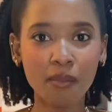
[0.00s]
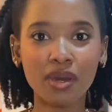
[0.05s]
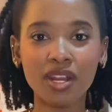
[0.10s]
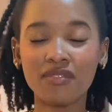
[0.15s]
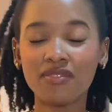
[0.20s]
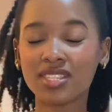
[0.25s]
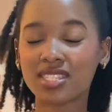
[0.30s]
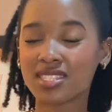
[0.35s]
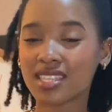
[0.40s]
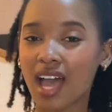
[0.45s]

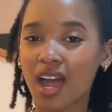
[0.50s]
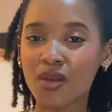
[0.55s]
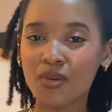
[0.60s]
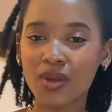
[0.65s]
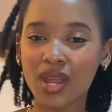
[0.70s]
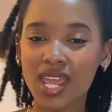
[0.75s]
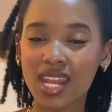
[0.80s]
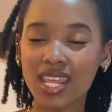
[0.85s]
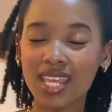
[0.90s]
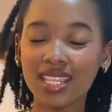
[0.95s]
if it's not
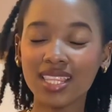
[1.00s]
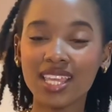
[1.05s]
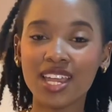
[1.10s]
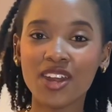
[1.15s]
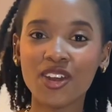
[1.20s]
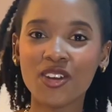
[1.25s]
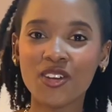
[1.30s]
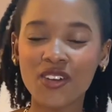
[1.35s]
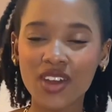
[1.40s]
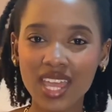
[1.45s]
raining,
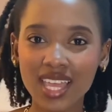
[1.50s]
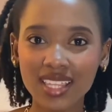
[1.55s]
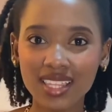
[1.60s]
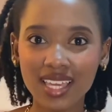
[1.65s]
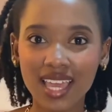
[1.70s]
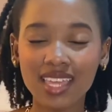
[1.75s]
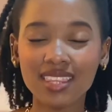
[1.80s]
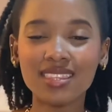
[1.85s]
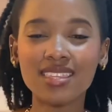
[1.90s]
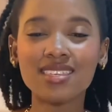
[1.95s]
they're great
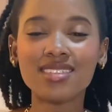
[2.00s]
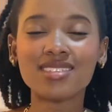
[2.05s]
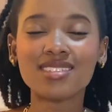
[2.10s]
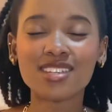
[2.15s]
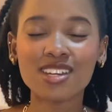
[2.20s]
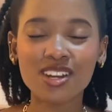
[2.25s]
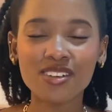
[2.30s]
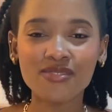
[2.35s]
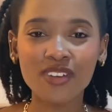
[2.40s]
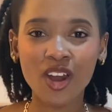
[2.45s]
and
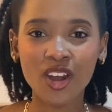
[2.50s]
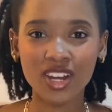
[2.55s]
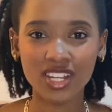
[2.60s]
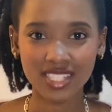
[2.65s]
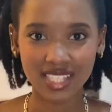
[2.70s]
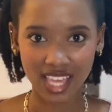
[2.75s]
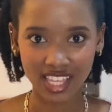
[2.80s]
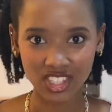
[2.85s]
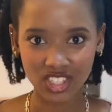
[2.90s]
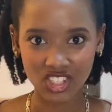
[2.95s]
deserve our
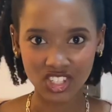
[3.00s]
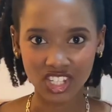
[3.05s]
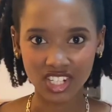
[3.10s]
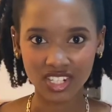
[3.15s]
attention.